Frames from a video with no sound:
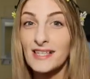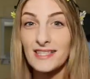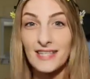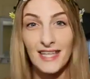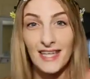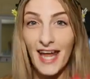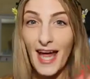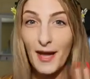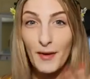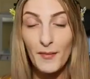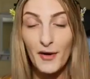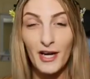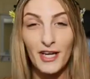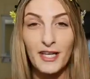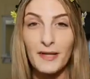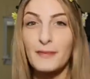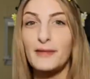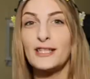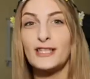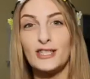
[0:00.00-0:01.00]
Today we're
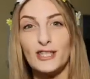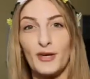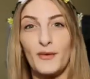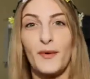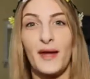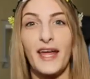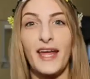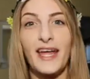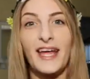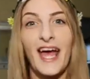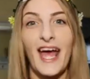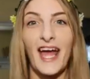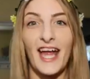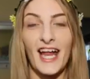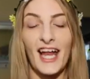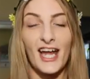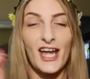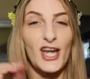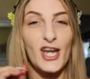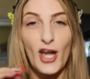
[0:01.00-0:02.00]
gonna be doing
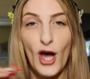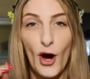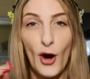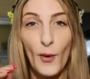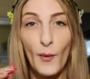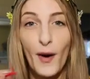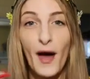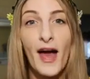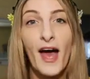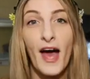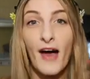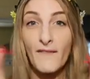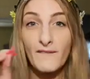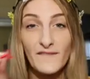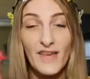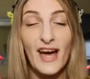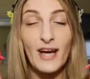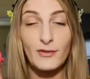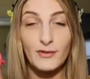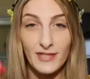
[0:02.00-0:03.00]
a no
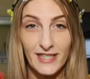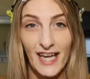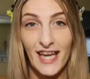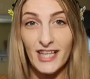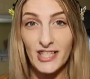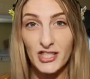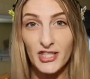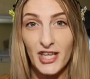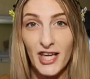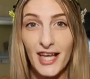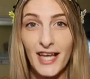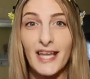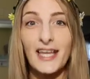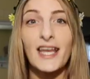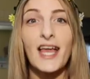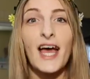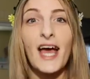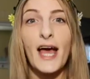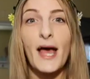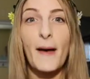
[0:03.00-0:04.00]
foundation
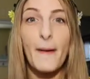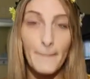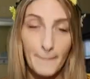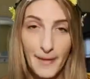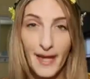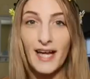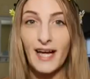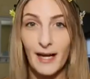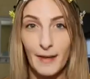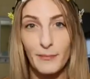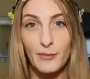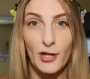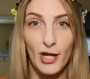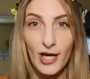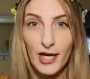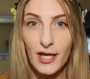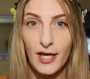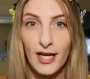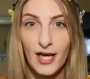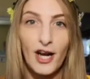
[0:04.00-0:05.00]
makeup
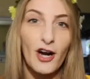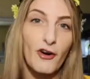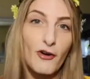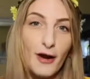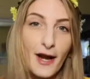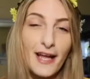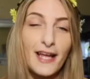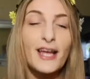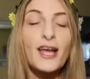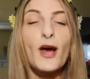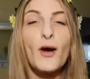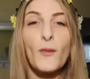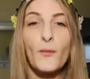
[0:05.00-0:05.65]
look, all right?